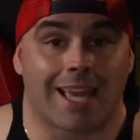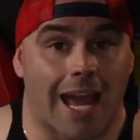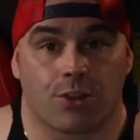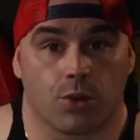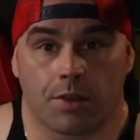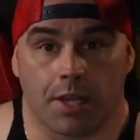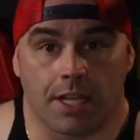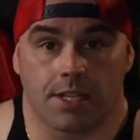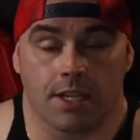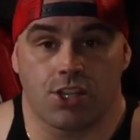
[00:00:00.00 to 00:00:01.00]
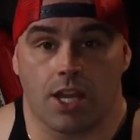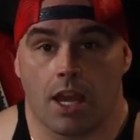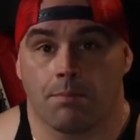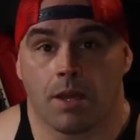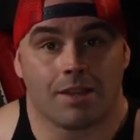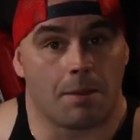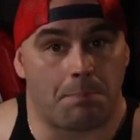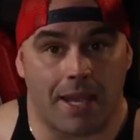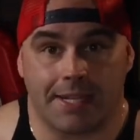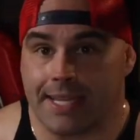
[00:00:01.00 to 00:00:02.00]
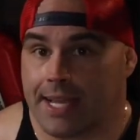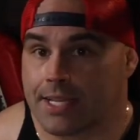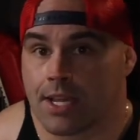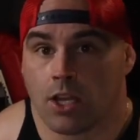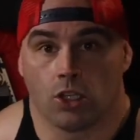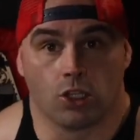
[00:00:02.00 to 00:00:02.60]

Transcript: Got to do the things in the gym, the basics,